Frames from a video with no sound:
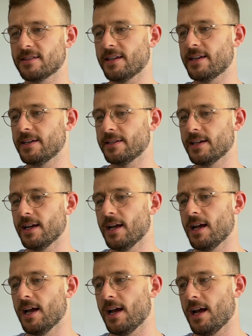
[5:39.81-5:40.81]
And
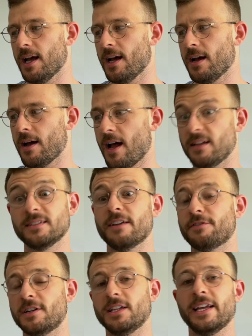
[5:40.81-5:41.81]
I'll
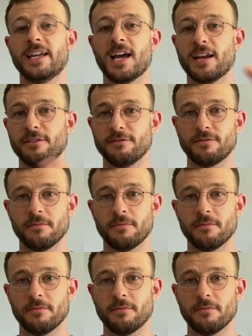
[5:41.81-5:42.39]
definitely kind of